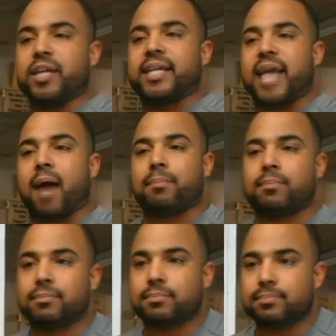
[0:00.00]
kneecap,
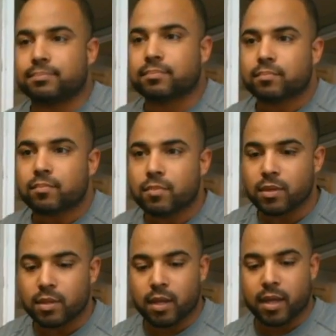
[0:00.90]

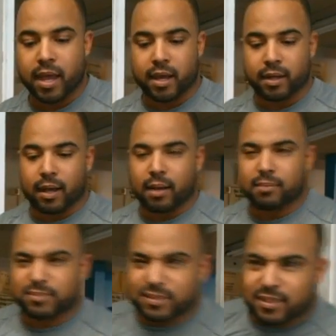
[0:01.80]
and
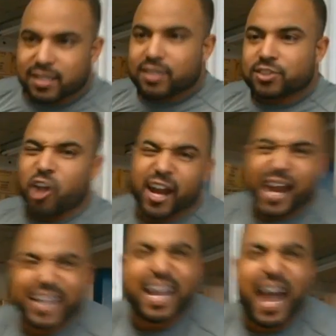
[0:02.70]
sorry,
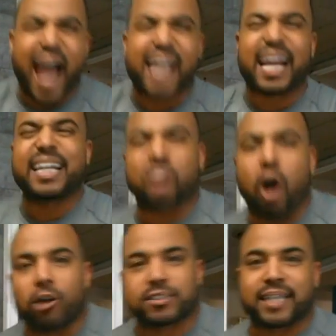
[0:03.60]
I ain't got this
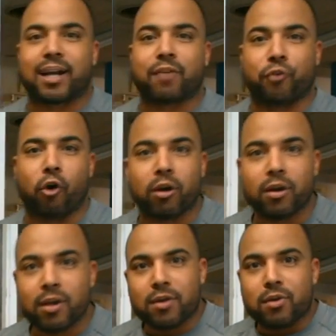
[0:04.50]
all set up for
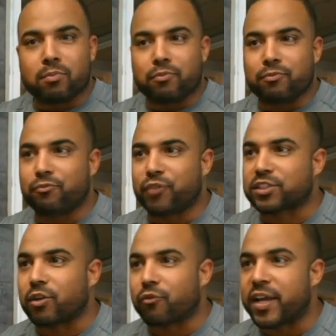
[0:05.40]

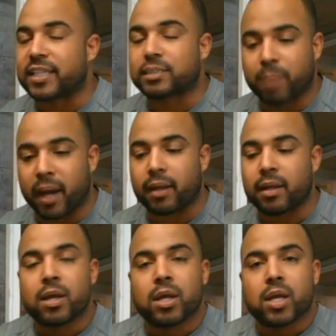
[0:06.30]
physical fitness, but
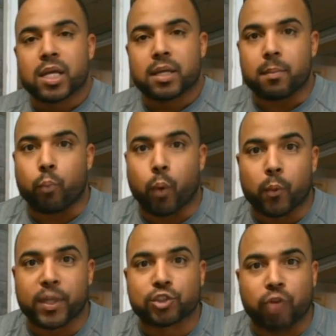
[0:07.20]
when
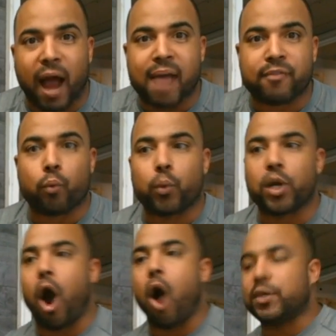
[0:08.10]
we're driving, we
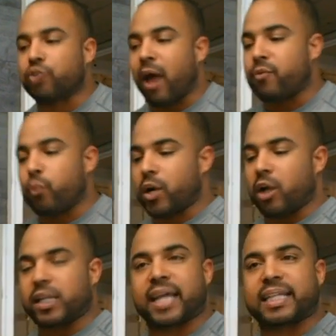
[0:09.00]
always driving with
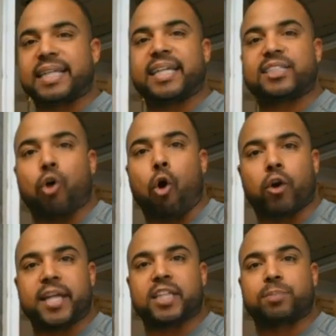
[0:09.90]
our leg like this
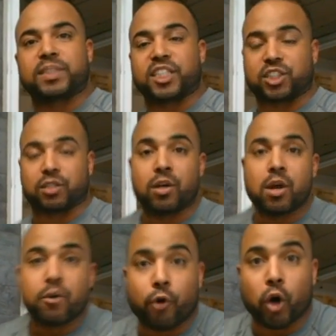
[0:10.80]
or in this position
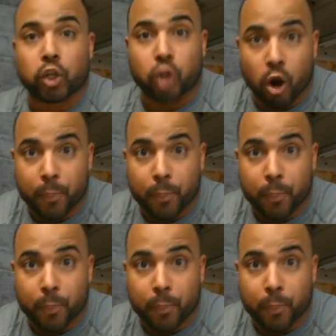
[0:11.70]
for a longer